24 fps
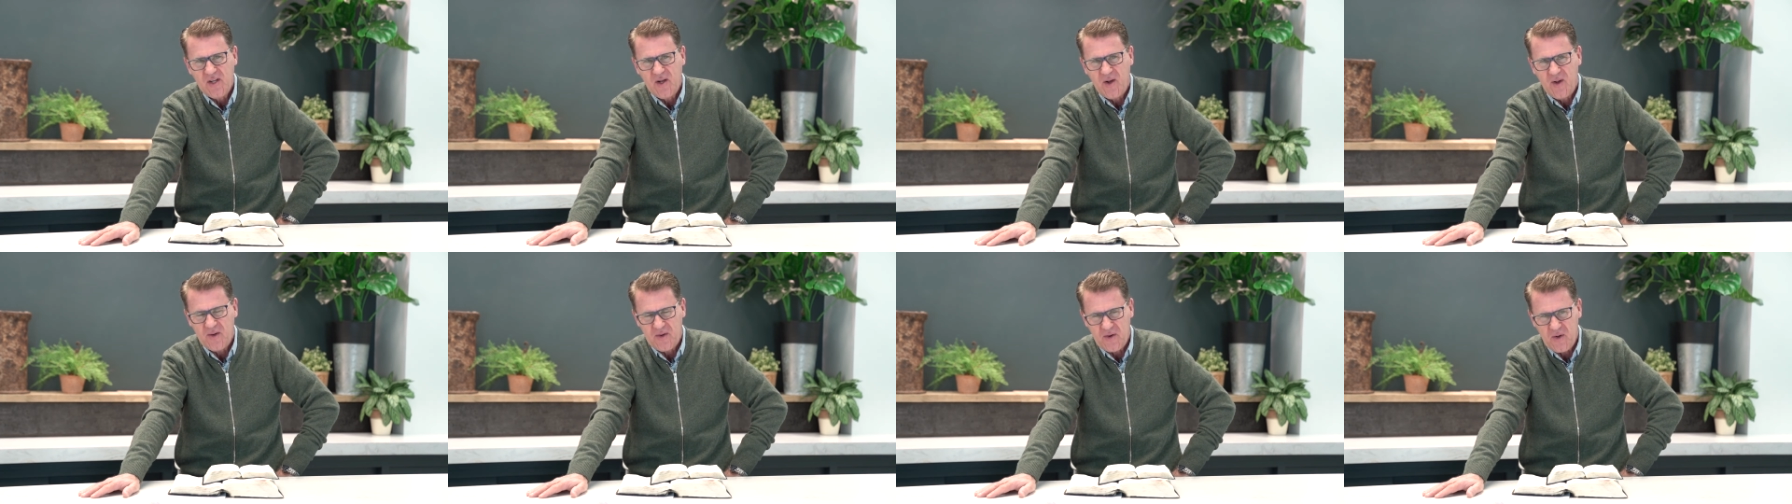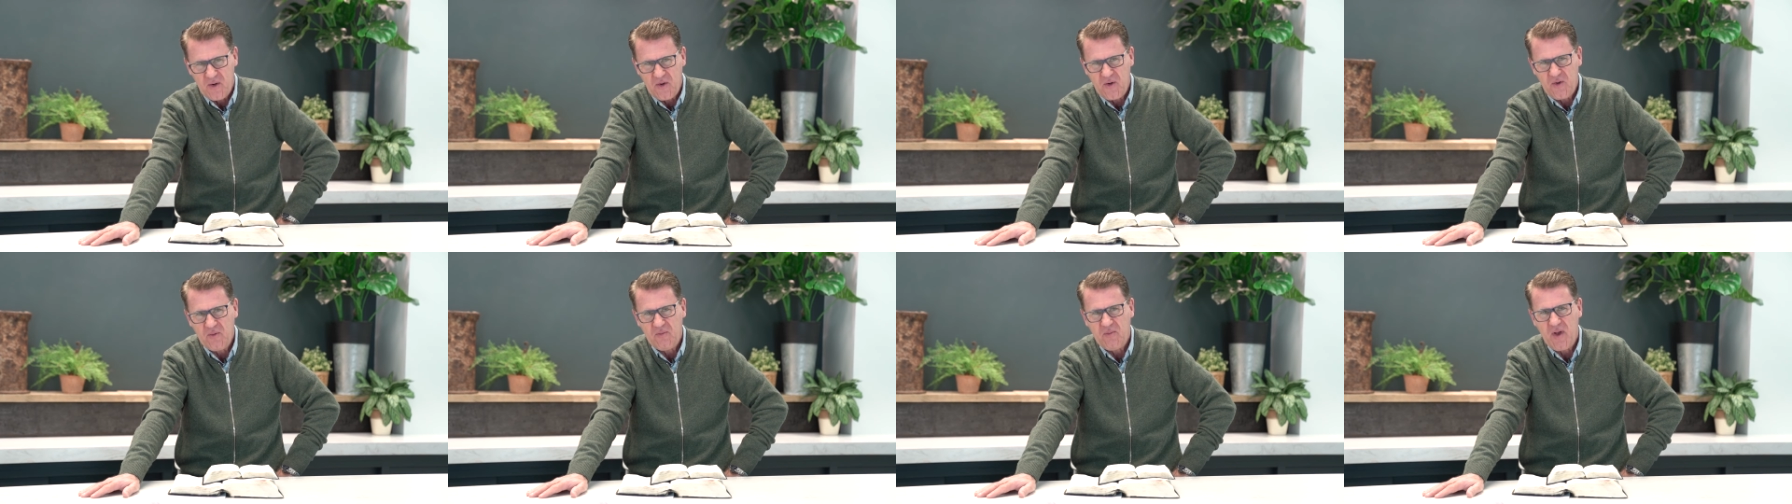And
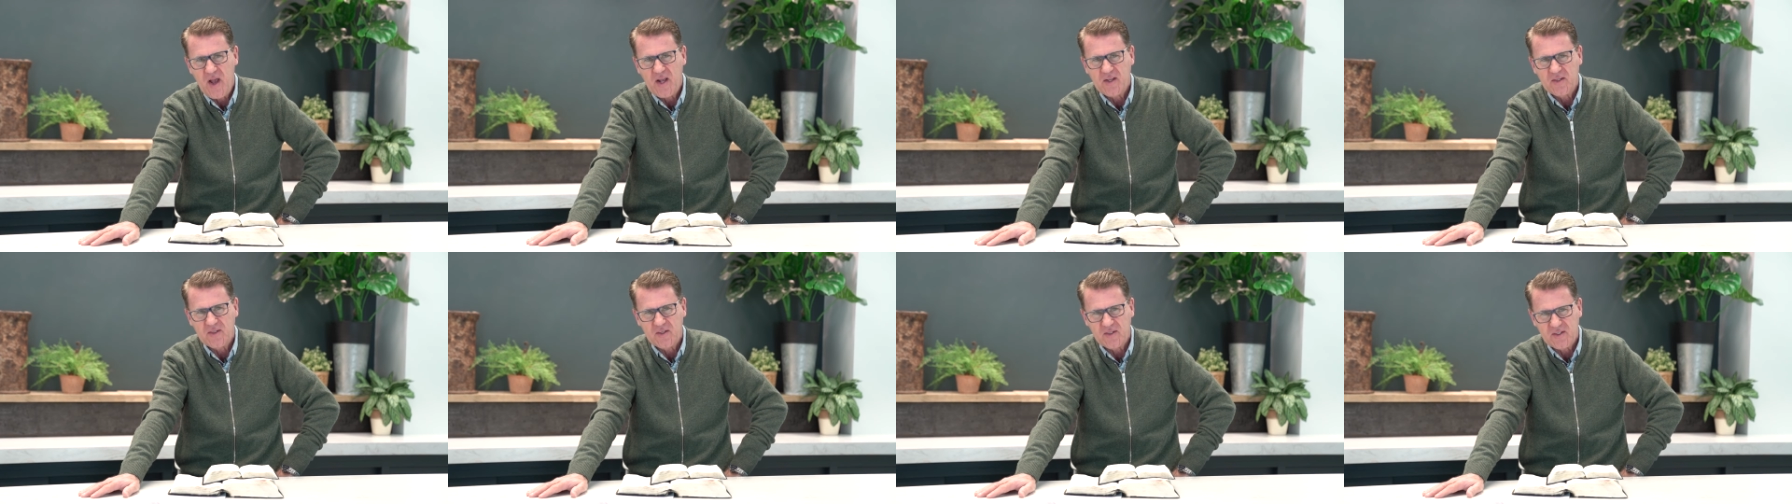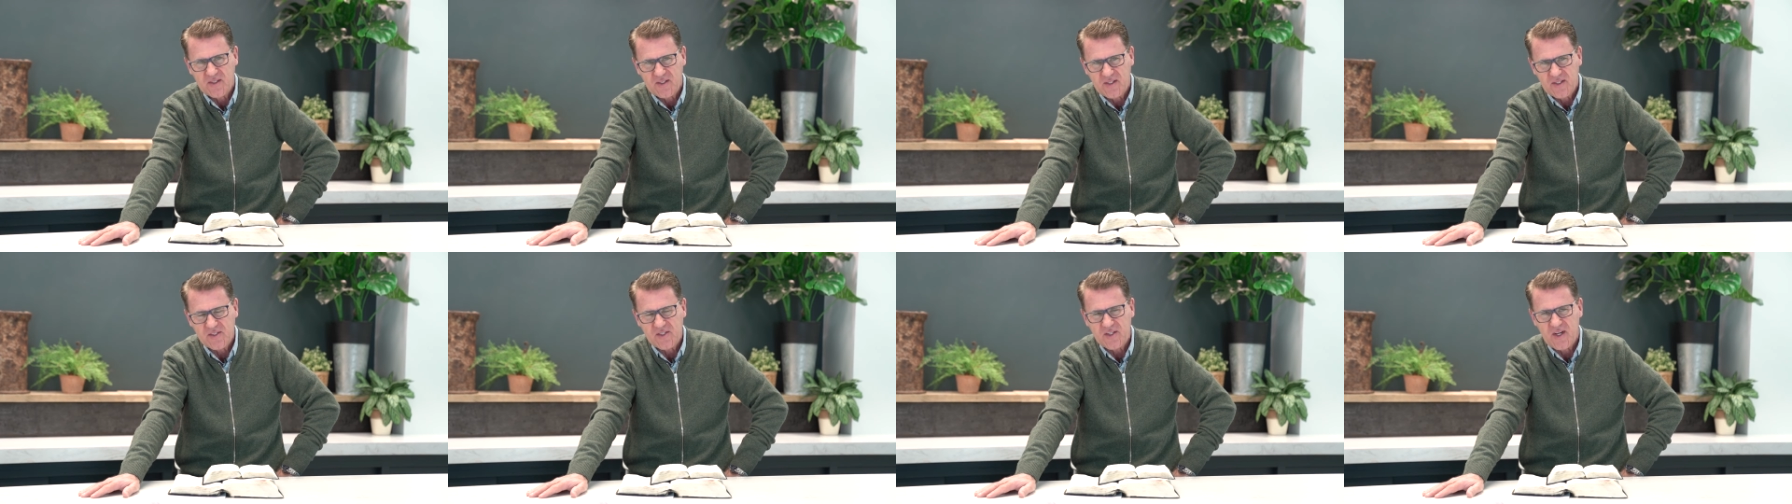oh my
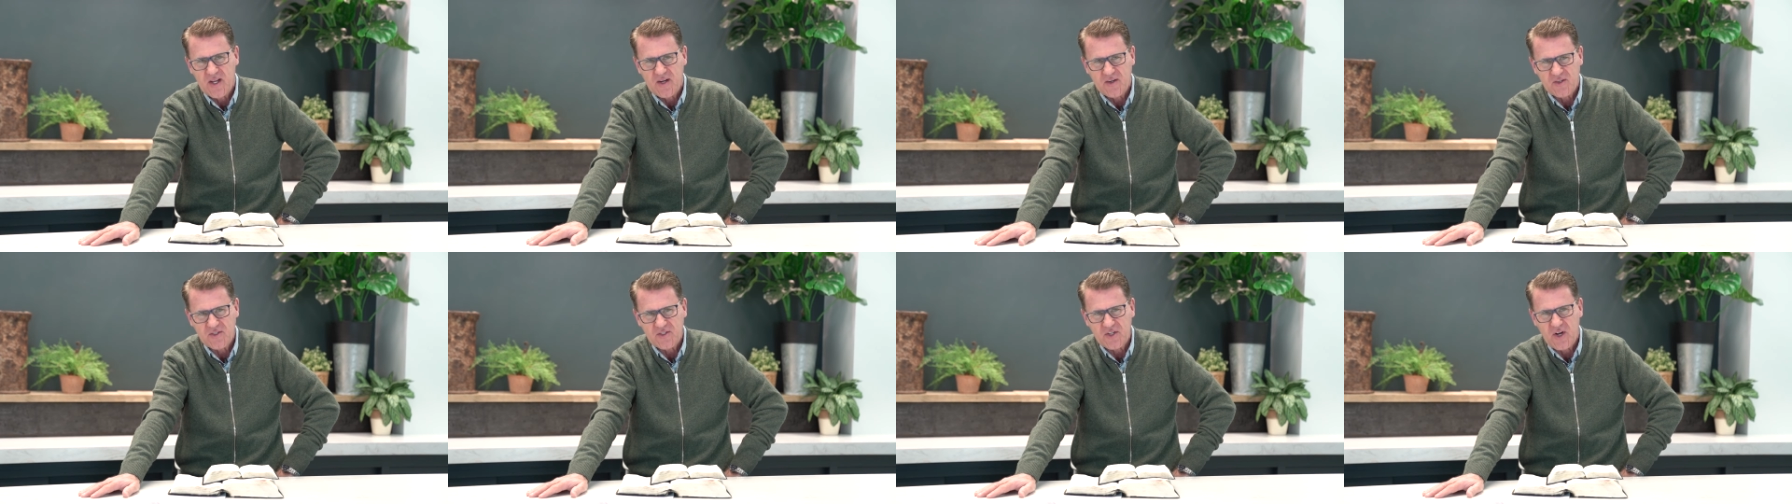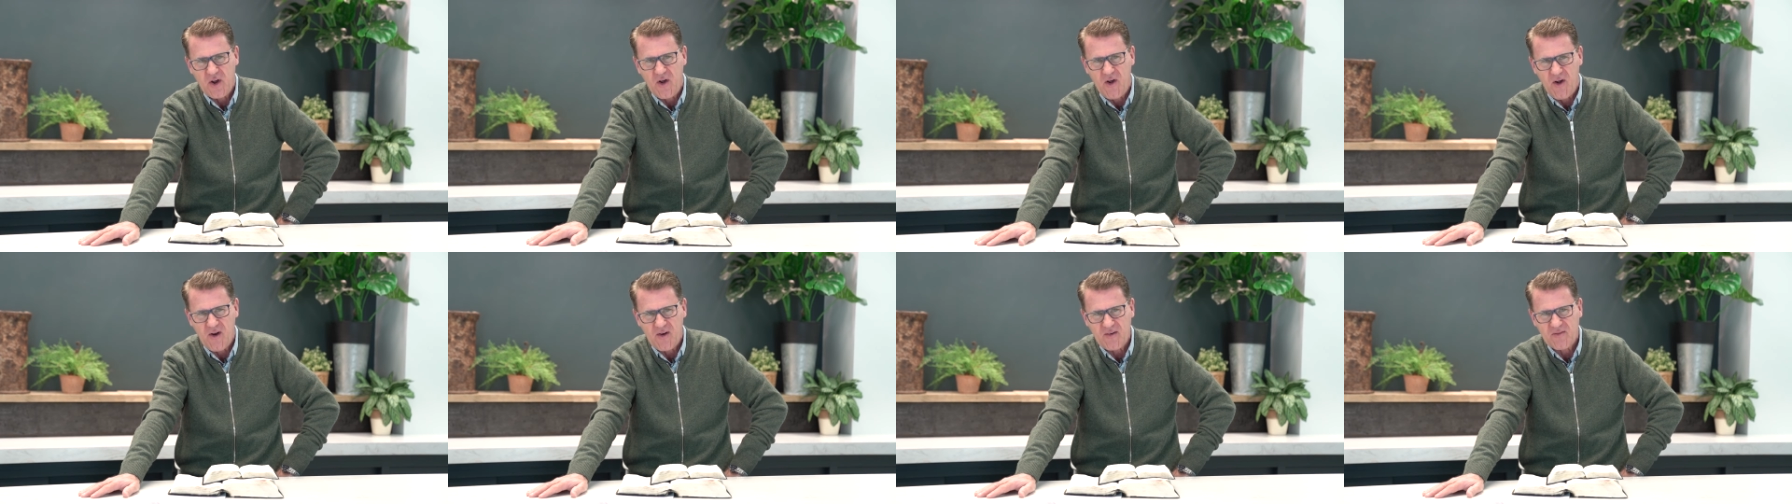goodness, there is
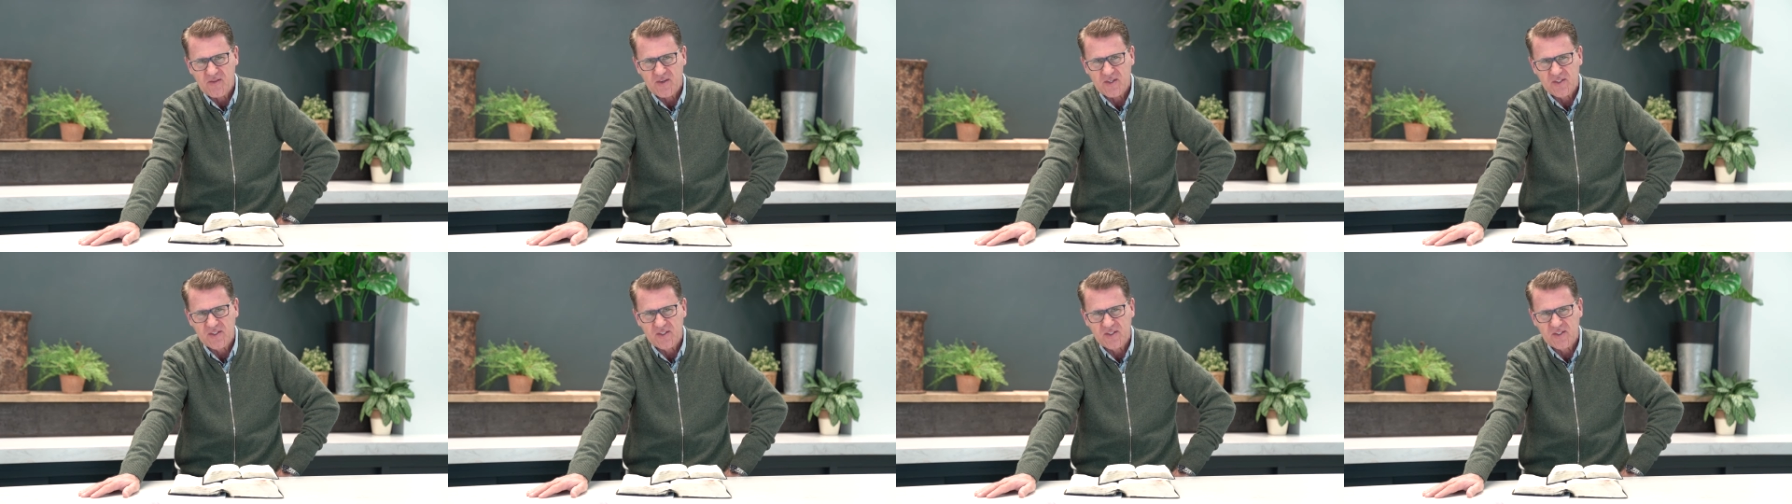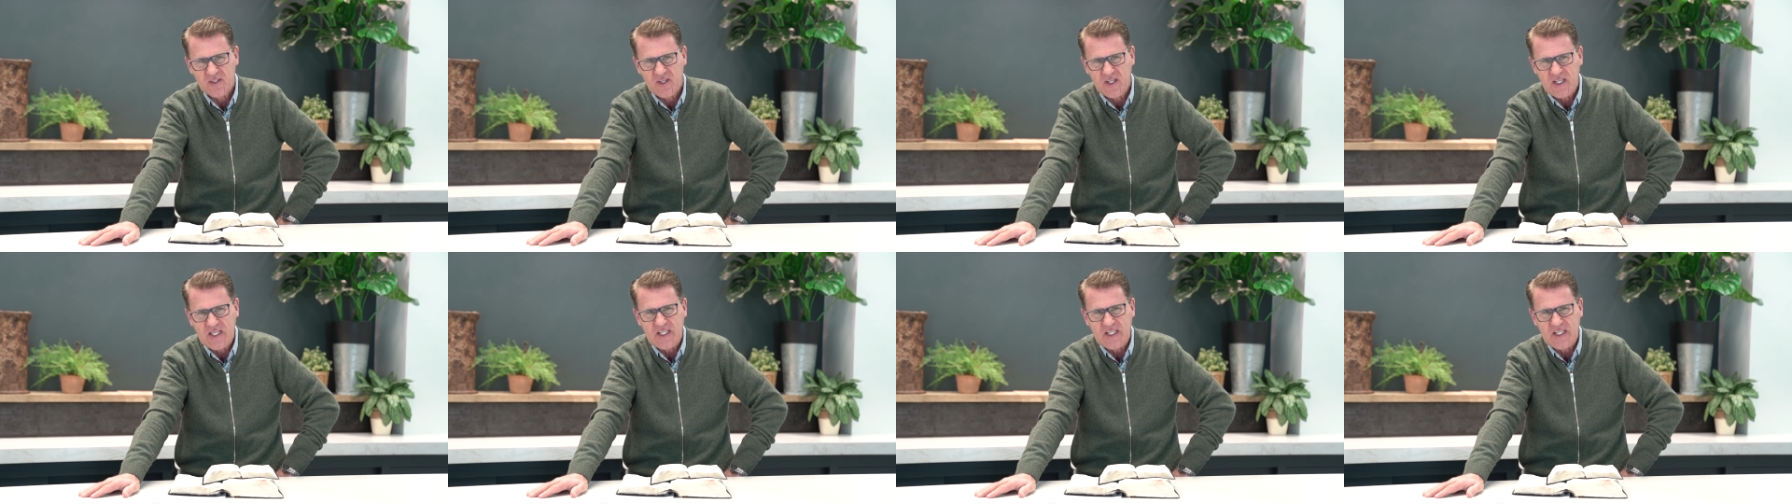a harvest,